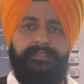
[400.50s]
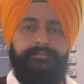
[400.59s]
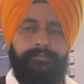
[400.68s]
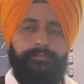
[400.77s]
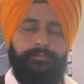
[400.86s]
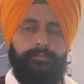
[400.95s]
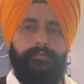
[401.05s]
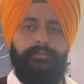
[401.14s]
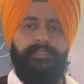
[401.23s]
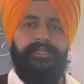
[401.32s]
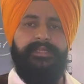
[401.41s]
if you know
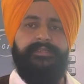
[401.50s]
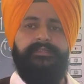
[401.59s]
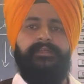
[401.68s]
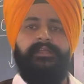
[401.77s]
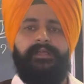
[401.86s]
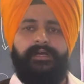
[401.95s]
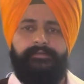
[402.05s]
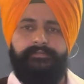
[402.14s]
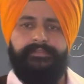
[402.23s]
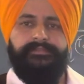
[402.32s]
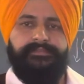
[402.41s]
that
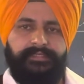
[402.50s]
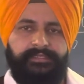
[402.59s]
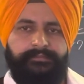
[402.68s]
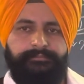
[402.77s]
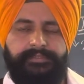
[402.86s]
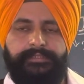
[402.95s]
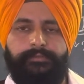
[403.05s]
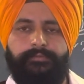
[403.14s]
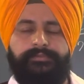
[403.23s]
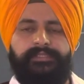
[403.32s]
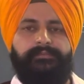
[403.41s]
our drug
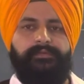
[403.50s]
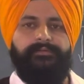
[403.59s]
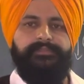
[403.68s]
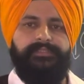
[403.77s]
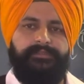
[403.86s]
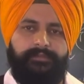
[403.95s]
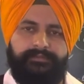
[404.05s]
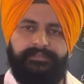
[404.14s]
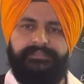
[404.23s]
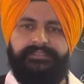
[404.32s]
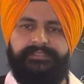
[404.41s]
produce some of the
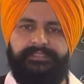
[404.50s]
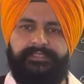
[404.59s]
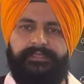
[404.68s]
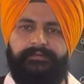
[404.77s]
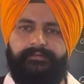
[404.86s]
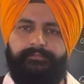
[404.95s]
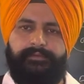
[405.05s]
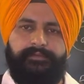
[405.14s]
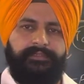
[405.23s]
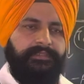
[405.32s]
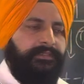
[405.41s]
toxicity in our
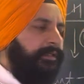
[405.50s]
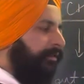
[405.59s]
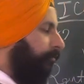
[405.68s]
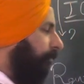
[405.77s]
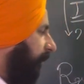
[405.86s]
body. So